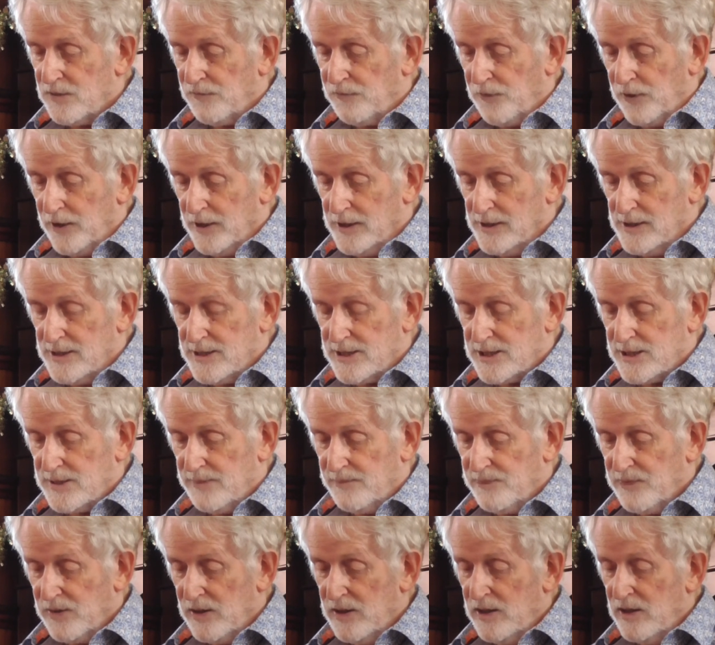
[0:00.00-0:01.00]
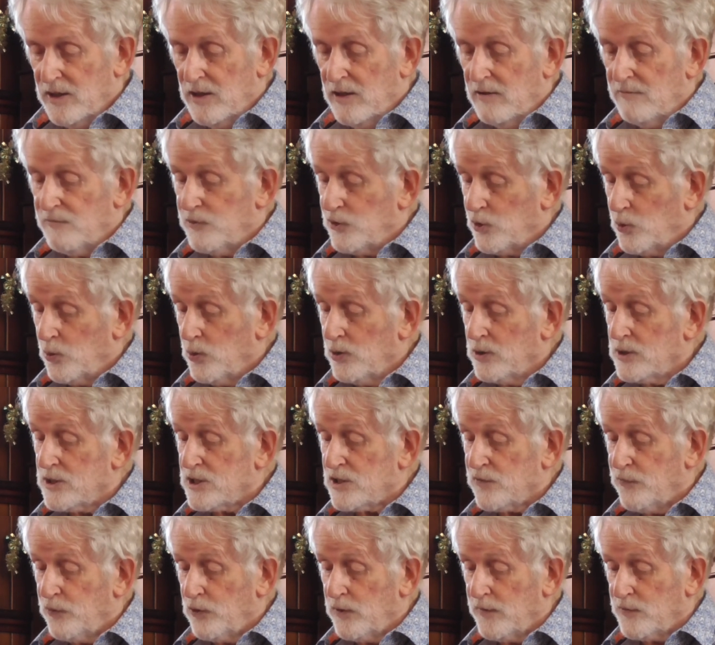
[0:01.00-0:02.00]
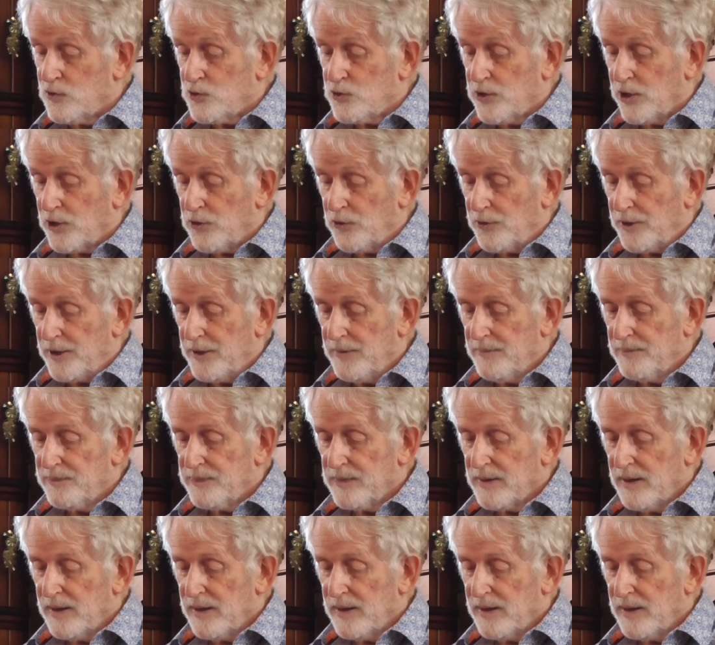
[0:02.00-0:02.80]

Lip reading: affairs, for the world is full of trickery,